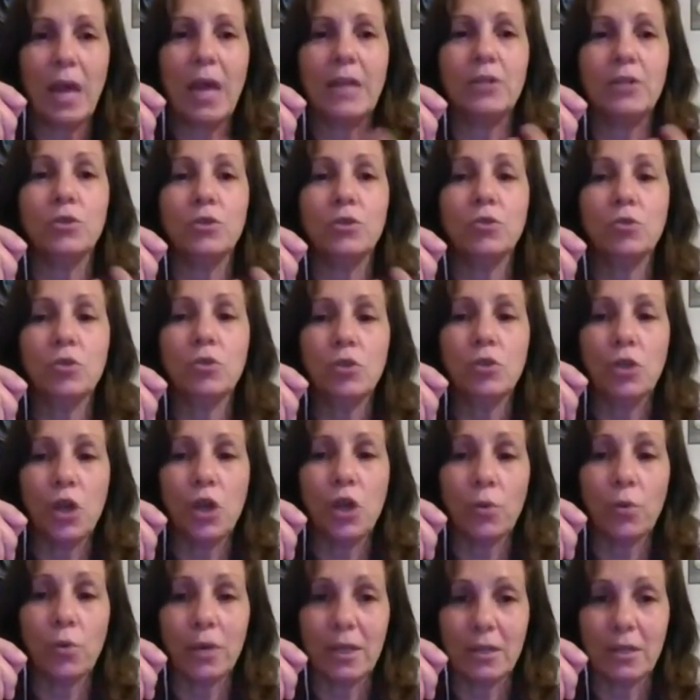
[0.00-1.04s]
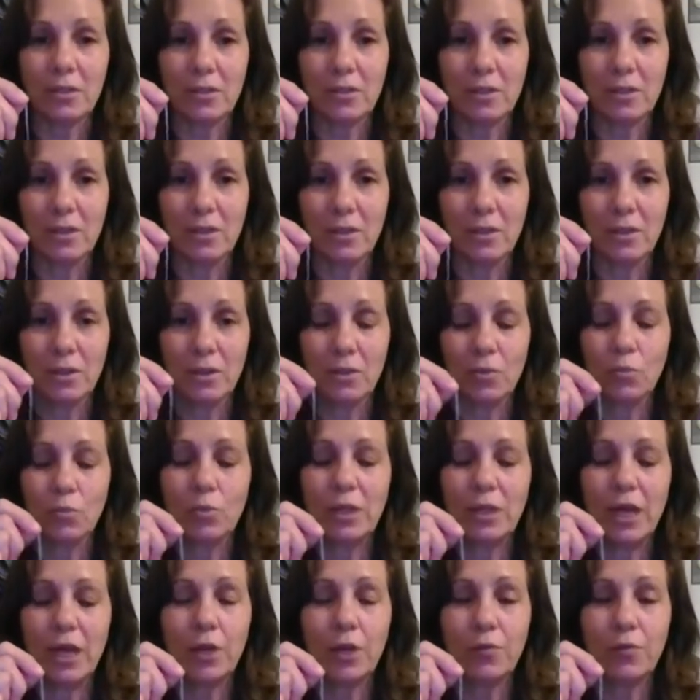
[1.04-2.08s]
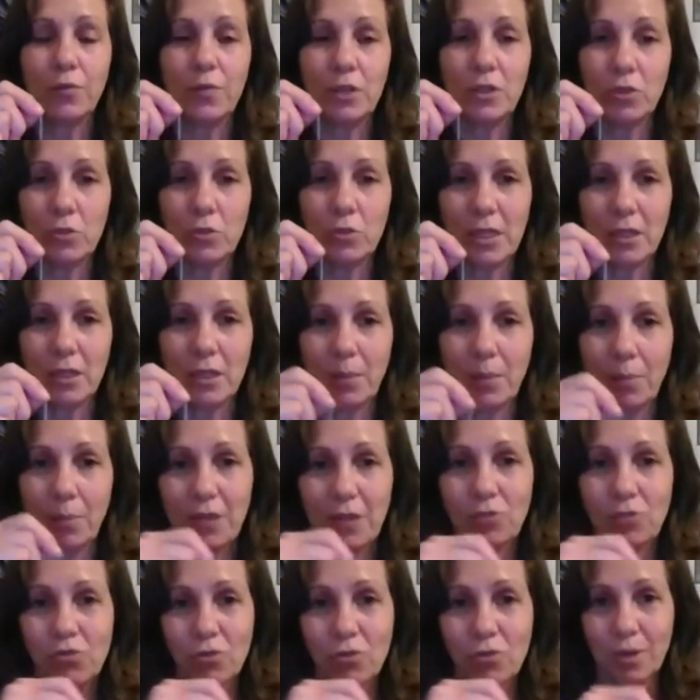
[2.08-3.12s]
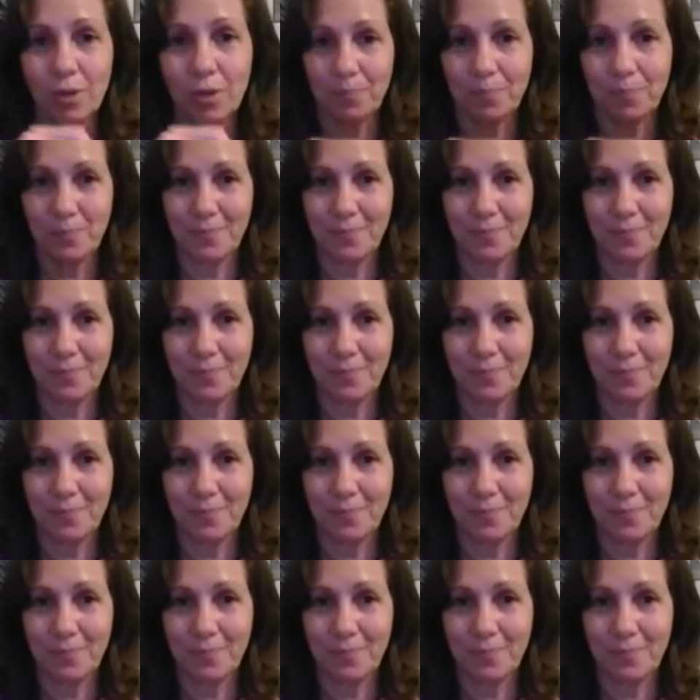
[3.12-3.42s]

and you know it without even using the pendulum.